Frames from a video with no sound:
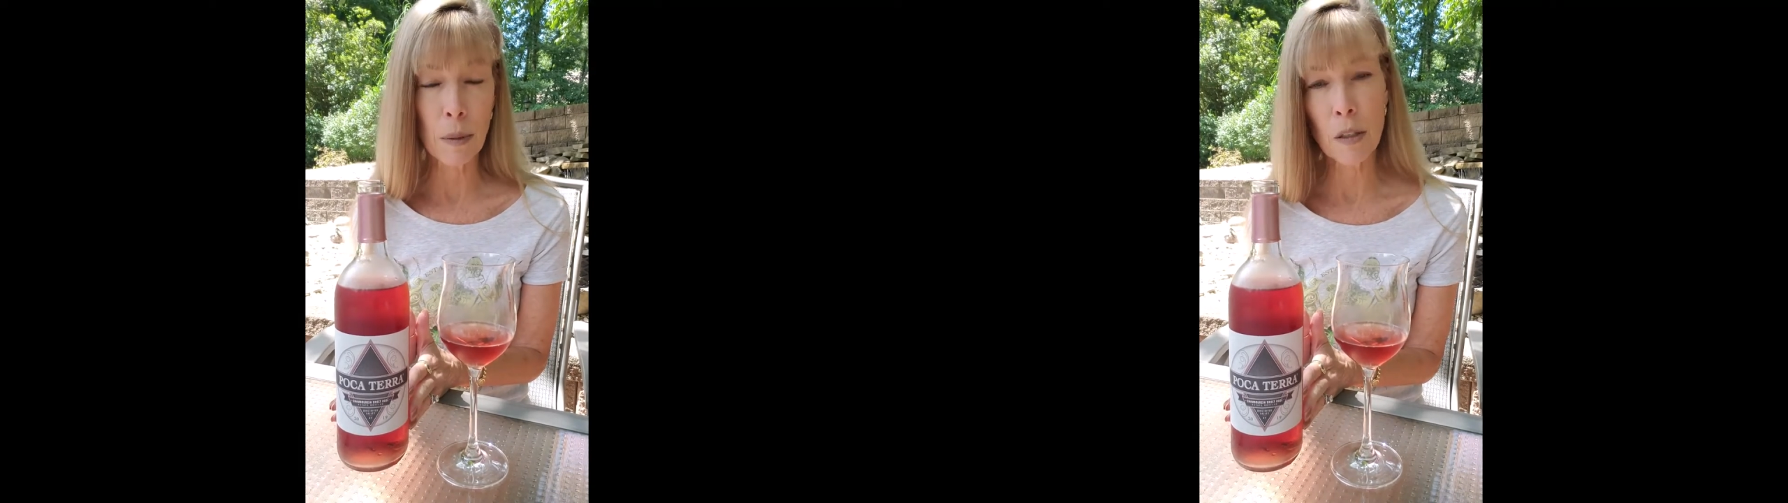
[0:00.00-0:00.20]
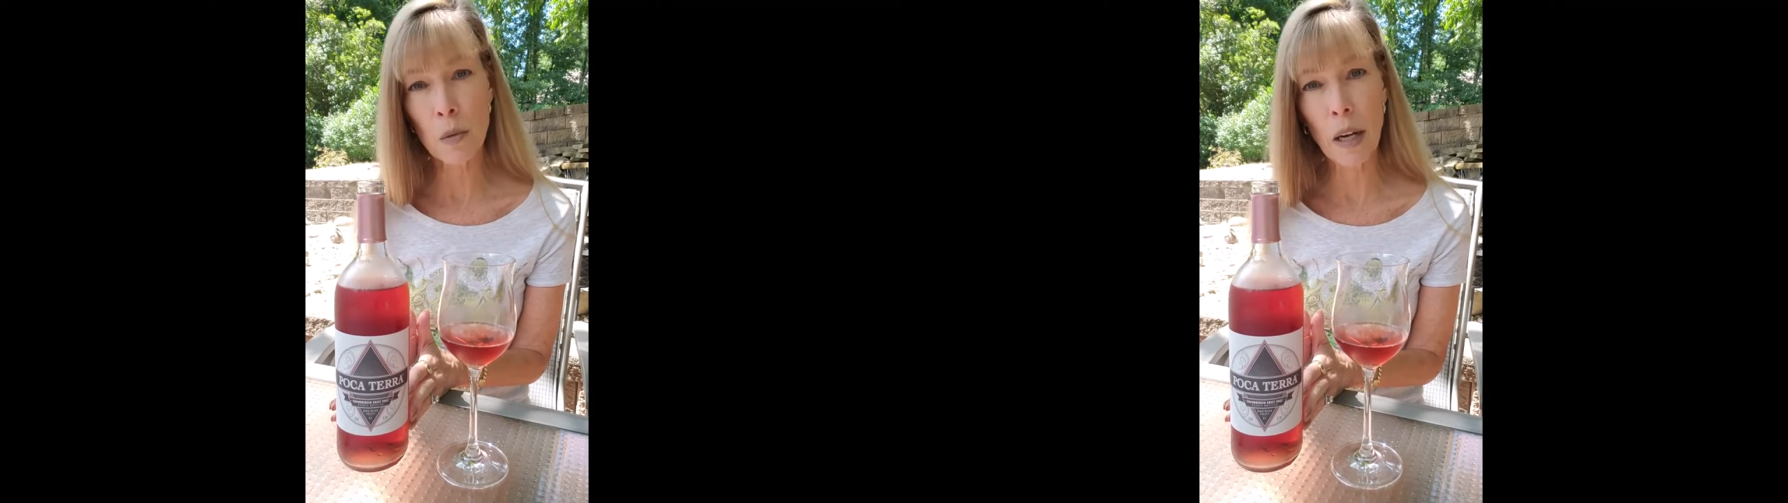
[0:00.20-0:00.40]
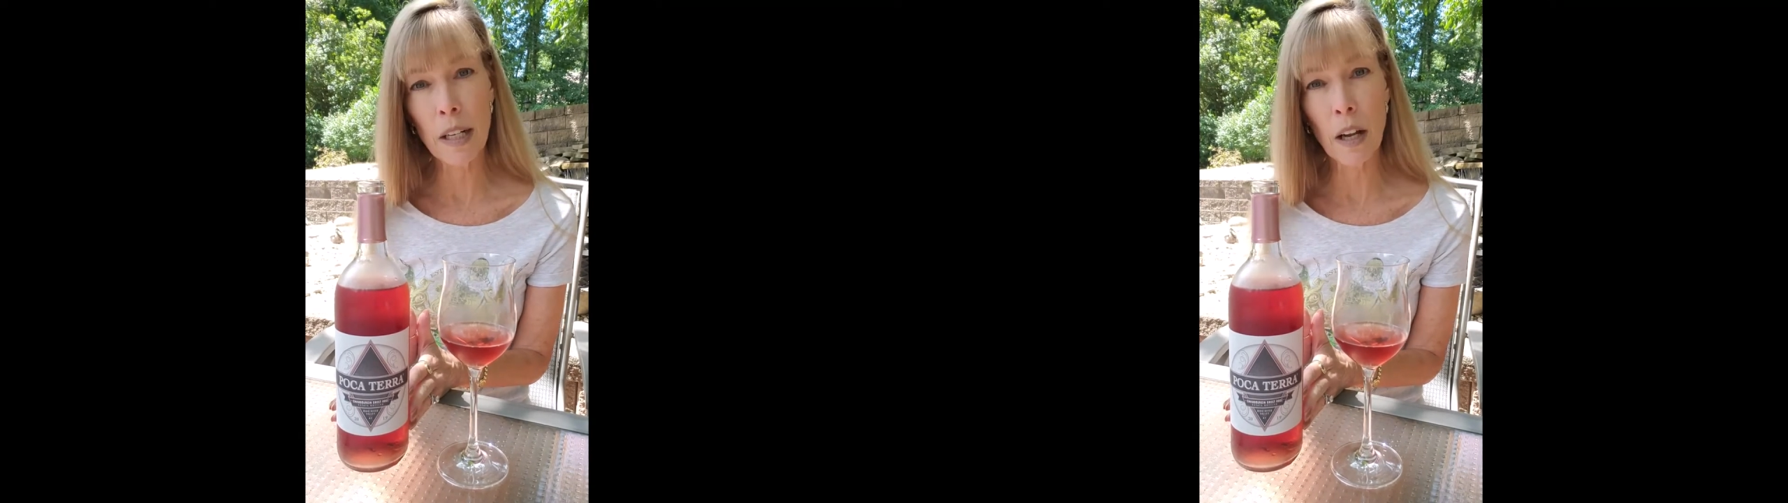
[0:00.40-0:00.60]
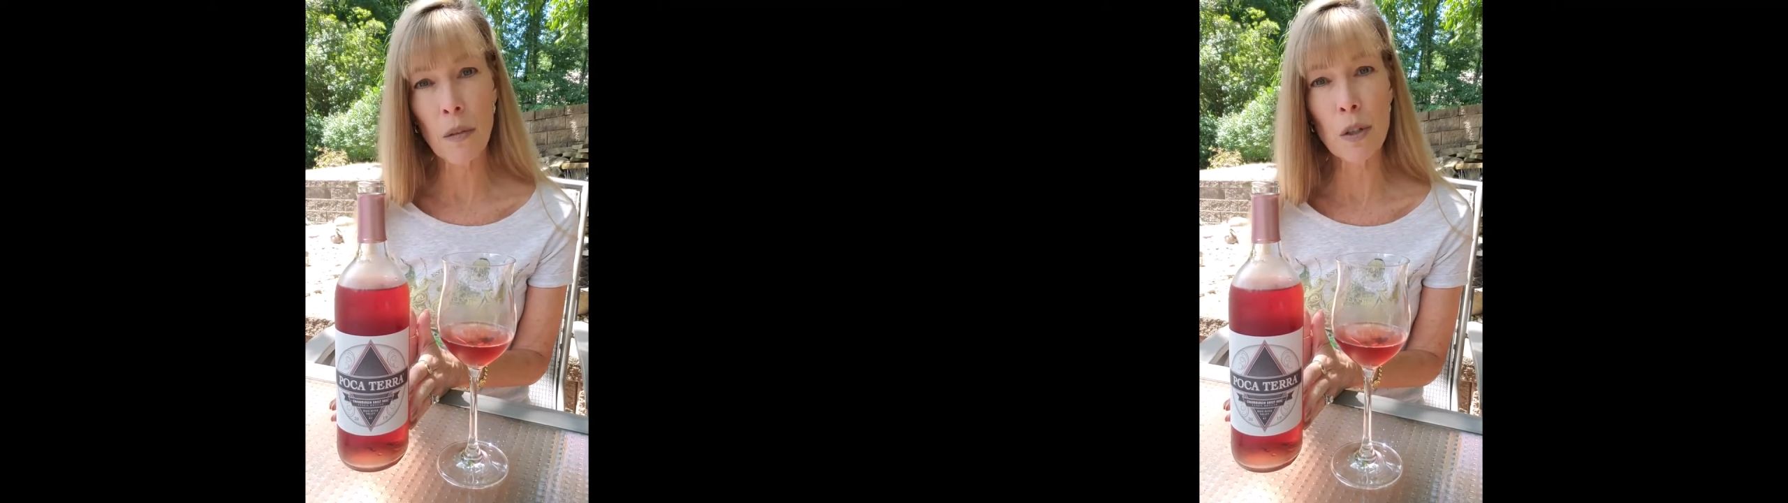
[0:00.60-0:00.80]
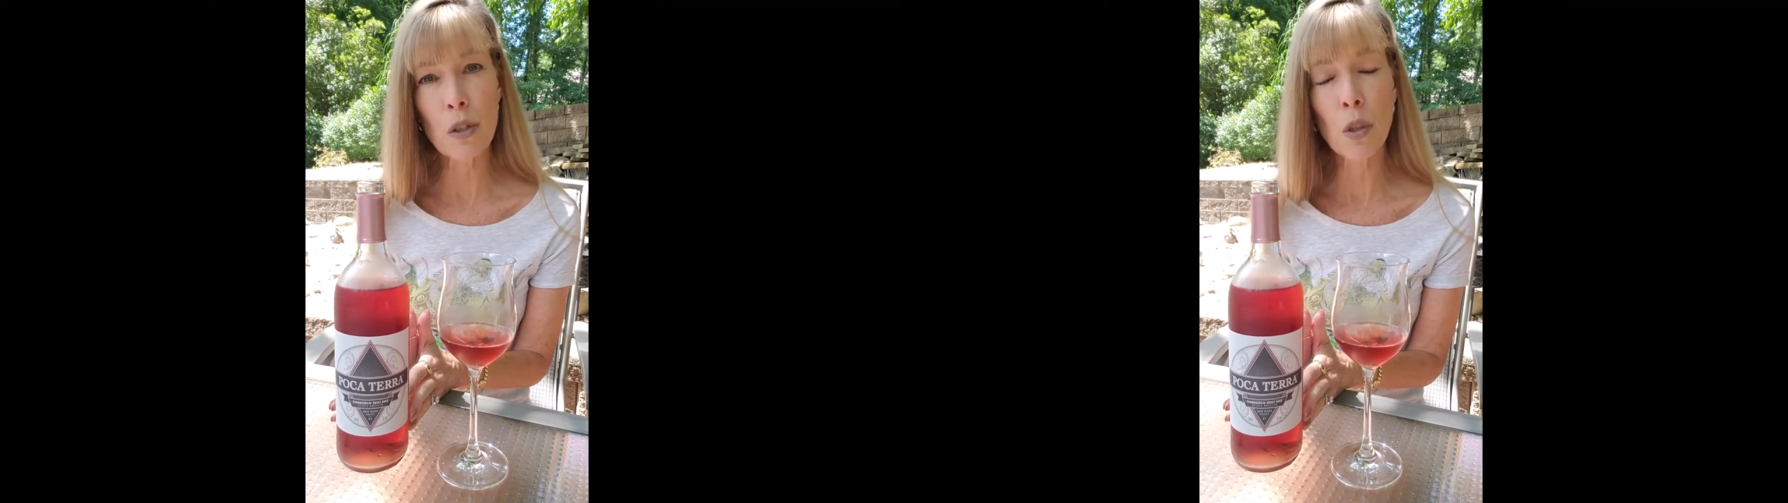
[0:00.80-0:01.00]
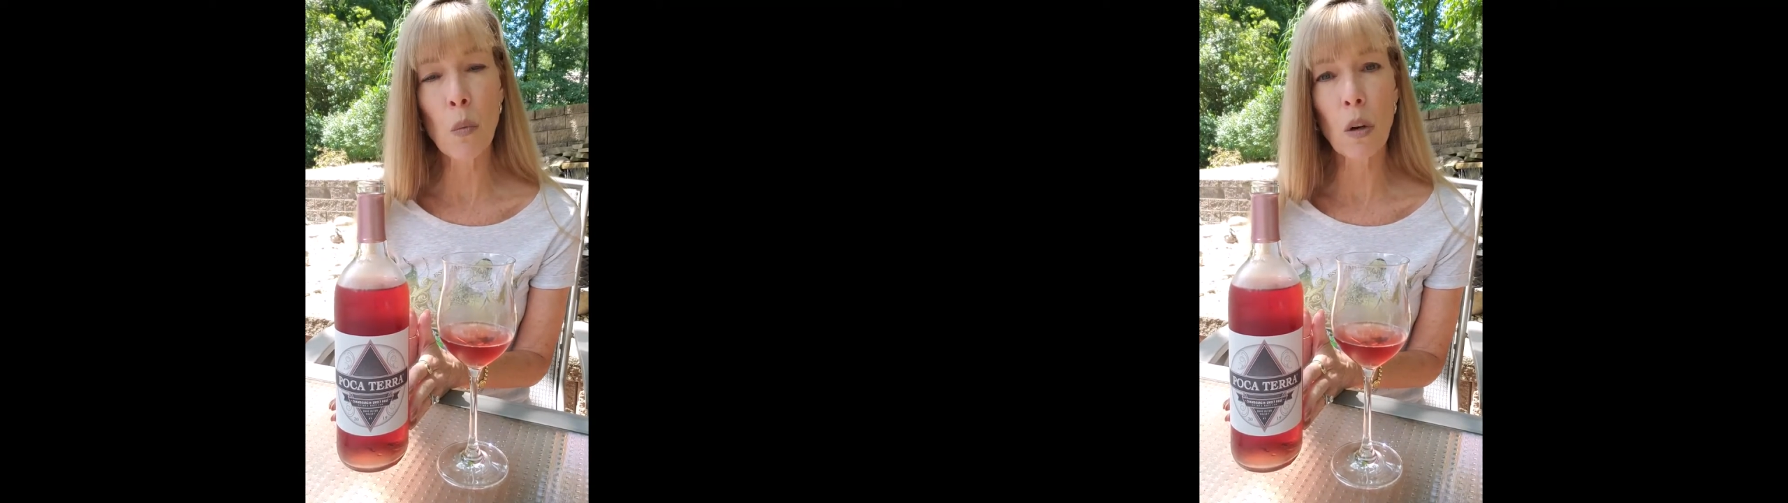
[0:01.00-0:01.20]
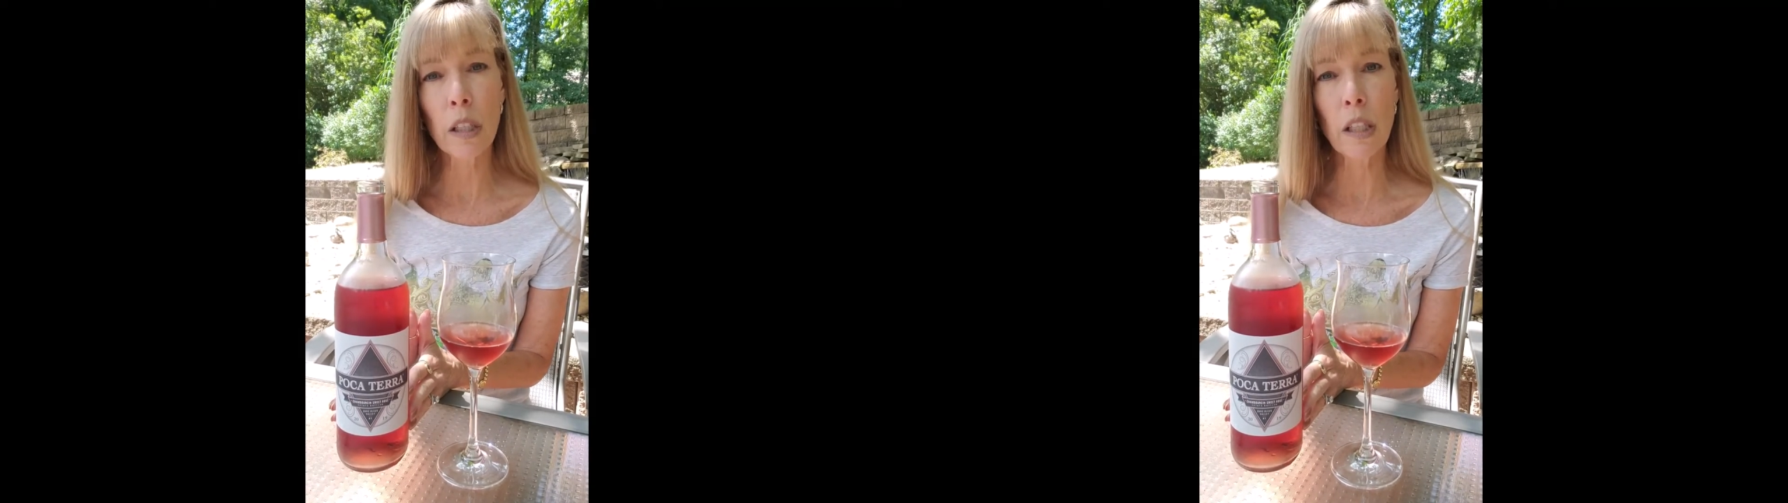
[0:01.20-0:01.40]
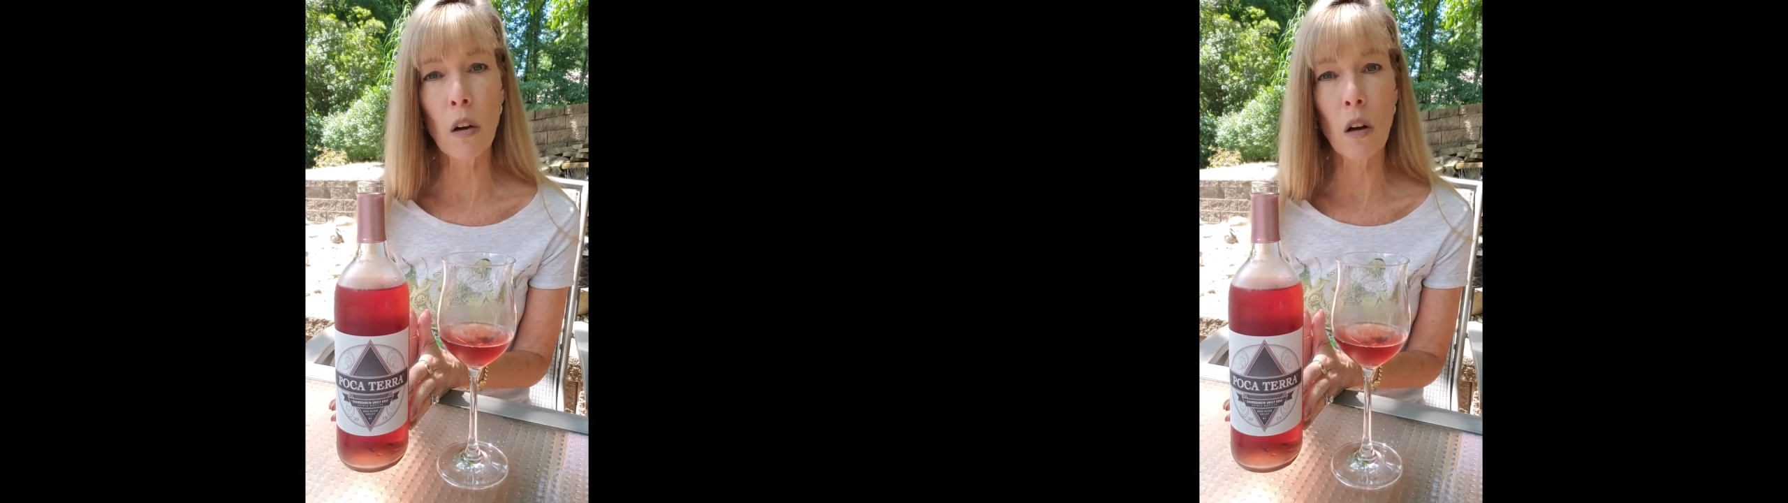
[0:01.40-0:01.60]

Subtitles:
because right now they're still working